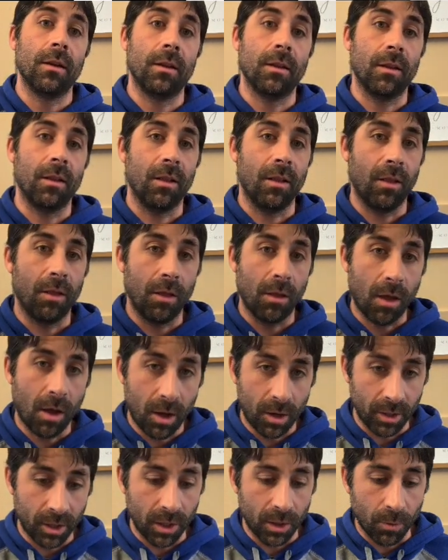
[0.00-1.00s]

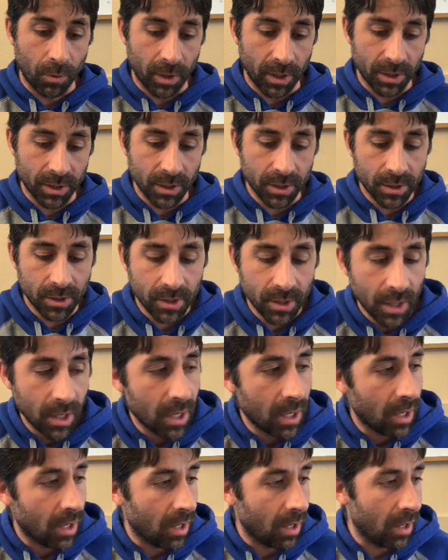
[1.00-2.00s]
log equations.
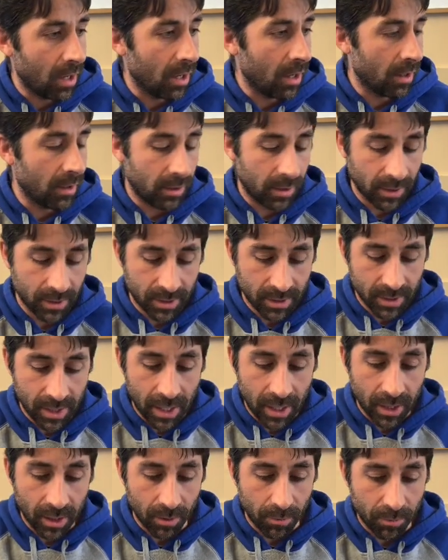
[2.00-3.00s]
Let's
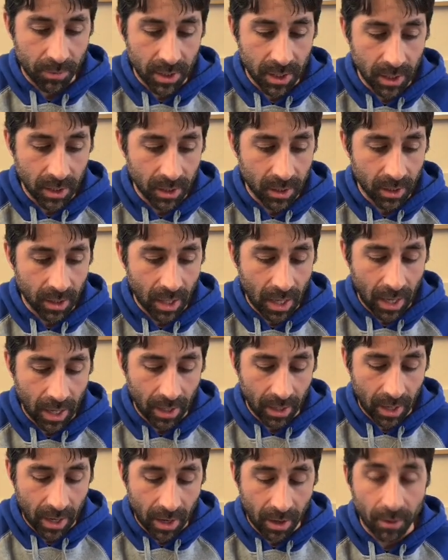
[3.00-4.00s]
take a peek at
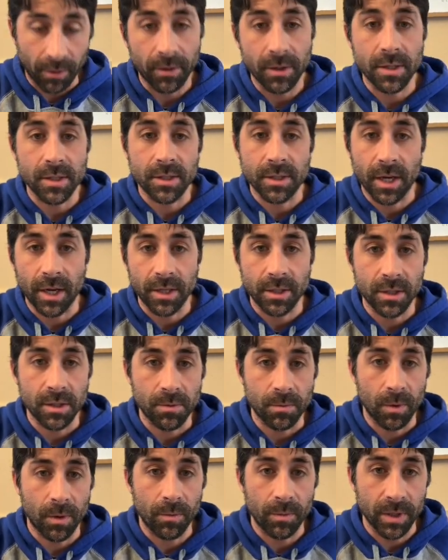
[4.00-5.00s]
how this changes
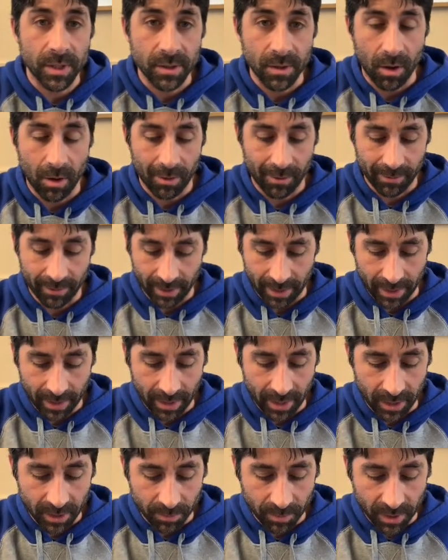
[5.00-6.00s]
when we solve an
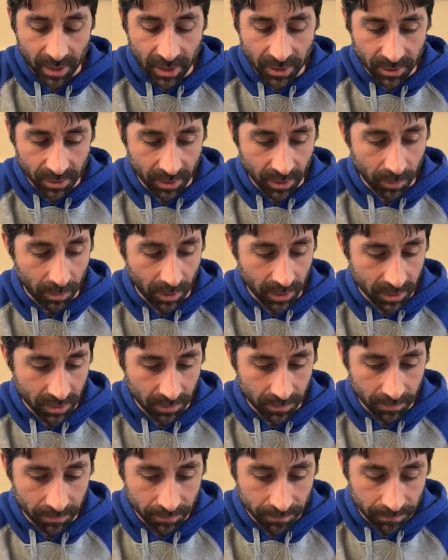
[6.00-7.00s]
exponential equation.
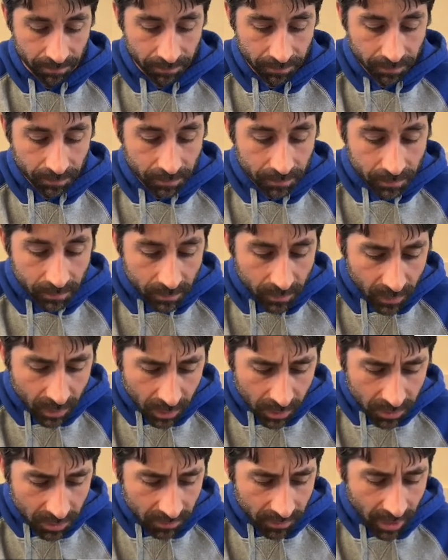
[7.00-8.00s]

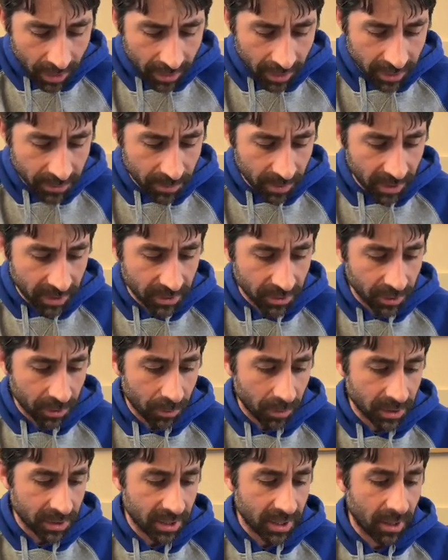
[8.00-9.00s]
So we've got an exponential
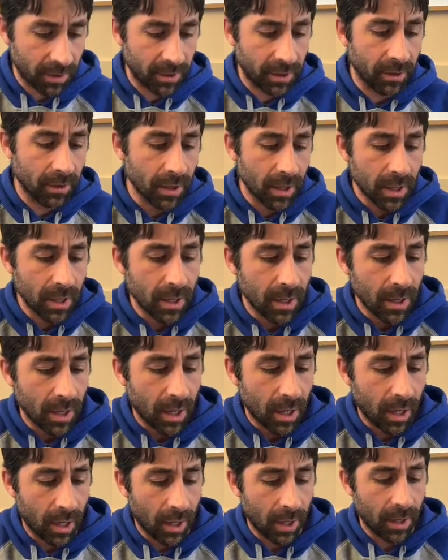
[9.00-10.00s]
equation down here.
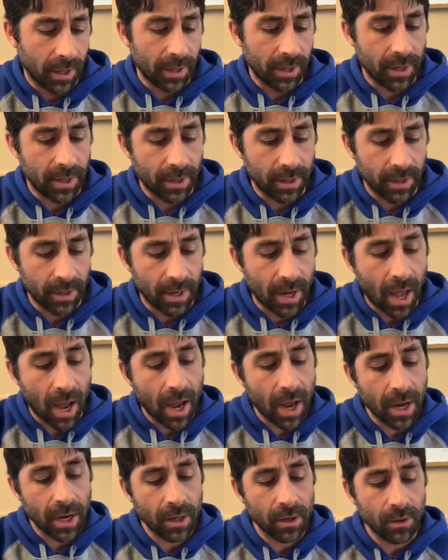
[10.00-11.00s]

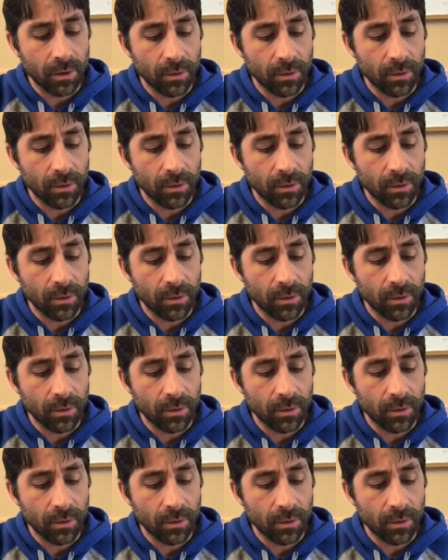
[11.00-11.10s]
9